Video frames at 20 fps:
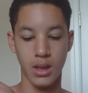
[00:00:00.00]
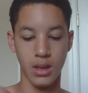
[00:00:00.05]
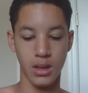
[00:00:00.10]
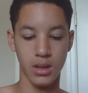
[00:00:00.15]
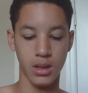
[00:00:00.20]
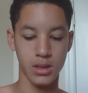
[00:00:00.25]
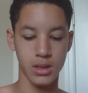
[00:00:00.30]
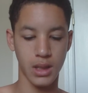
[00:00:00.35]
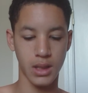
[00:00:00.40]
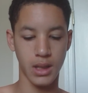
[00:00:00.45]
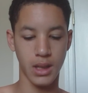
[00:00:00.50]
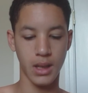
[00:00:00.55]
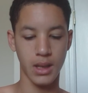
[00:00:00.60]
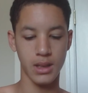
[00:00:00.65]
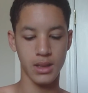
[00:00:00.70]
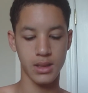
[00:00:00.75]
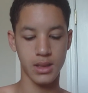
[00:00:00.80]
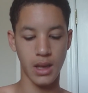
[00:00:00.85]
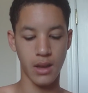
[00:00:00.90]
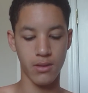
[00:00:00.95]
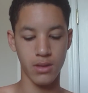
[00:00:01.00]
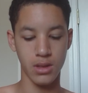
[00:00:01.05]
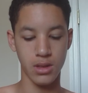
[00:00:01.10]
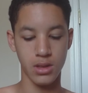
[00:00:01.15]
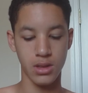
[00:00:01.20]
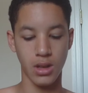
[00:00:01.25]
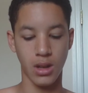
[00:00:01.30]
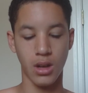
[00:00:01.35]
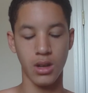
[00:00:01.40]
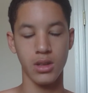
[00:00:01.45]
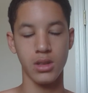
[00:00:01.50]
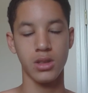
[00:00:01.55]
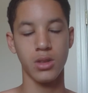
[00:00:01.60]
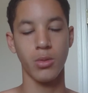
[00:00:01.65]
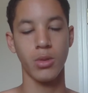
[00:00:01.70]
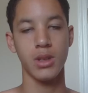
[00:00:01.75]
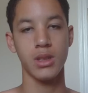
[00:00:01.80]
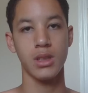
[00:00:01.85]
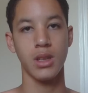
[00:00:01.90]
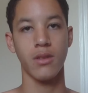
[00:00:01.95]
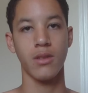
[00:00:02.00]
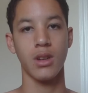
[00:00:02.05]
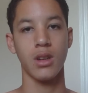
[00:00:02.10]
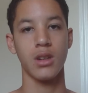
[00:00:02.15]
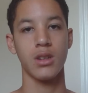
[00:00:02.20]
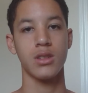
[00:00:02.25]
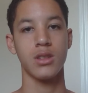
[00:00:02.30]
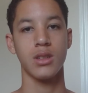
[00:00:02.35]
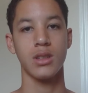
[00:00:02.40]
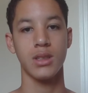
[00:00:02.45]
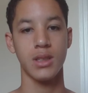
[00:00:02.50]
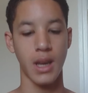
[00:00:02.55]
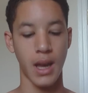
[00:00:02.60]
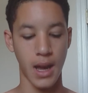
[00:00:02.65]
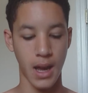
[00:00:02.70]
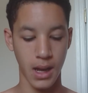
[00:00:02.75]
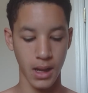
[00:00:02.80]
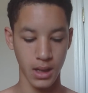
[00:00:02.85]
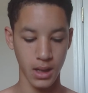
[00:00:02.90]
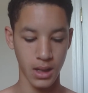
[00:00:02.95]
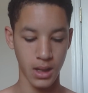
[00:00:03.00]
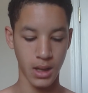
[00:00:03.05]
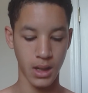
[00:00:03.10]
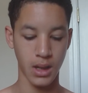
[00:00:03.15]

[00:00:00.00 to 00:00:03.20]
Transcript: It looks like he has 7 stars, 2700 attack,